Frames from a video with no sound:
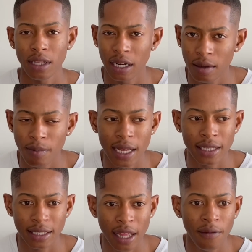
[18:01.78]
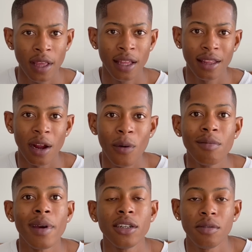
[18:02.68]
trading plans and stuff. Then I went
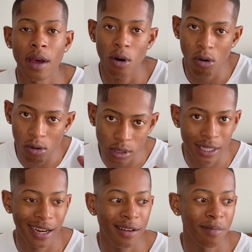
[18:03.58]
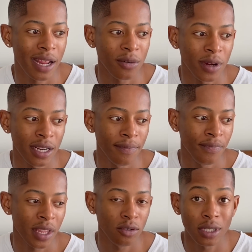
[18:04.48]
back to my old trading plan when
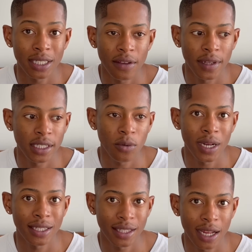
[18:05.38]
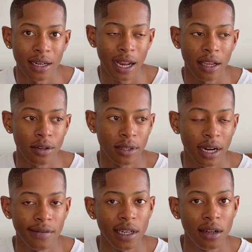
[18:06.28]
2017, when I started, like, you know,
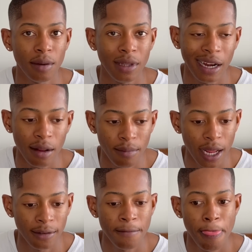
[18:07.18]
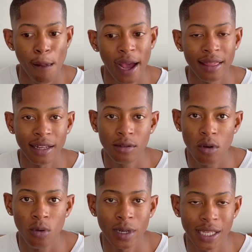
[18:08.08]
drafting out a trading plan. And that
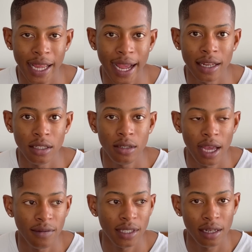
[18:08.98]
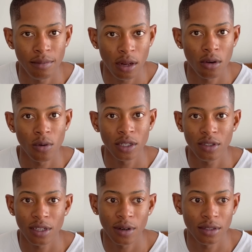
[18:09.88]
goal was like, I need to have 10 million, 1, 2,
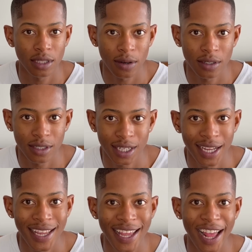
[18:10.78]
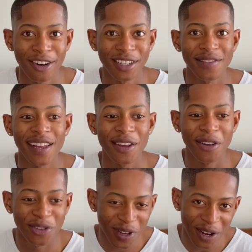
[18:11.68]
3, 1, 2, 3, 1, 2, 3. And it was funny
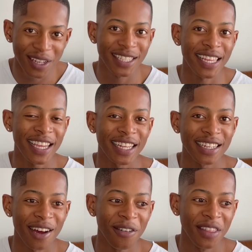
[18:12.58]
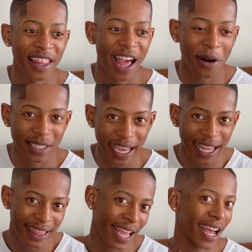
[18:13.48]
because when I was saying it now, I was
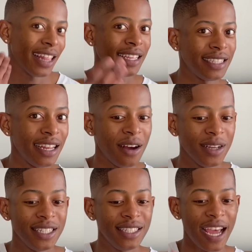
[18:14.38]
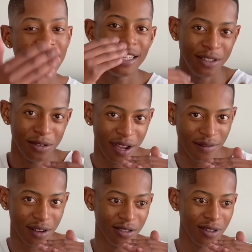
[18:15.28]
at the other side. I wasn't, I need to have, I
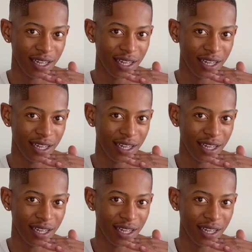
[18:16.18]
was